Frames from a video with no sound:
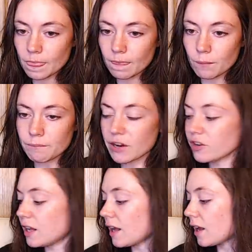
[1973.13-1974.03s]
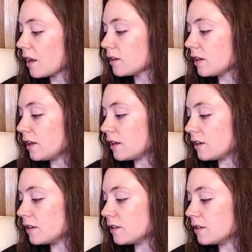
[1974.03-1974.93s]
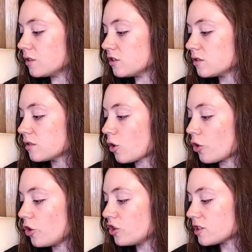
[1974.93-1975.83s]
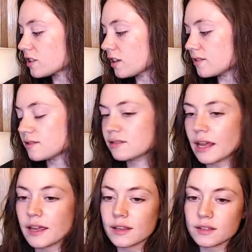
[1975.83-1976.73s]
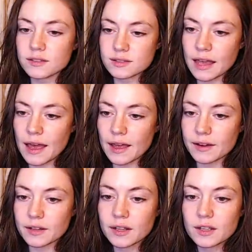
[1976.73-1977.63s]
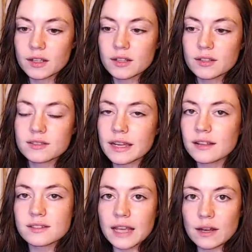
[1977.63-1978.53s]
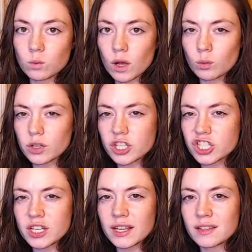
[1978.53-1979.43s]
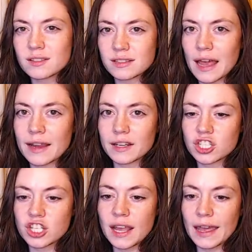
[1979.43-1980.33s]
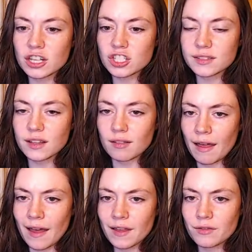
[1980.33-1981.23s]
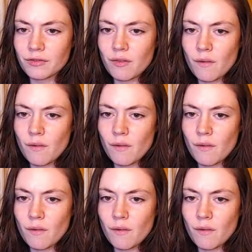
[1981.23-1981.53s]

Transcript: Marianne is... Or are you just going to stay inside? Stay inside what? What is she inside? Is she actually alive?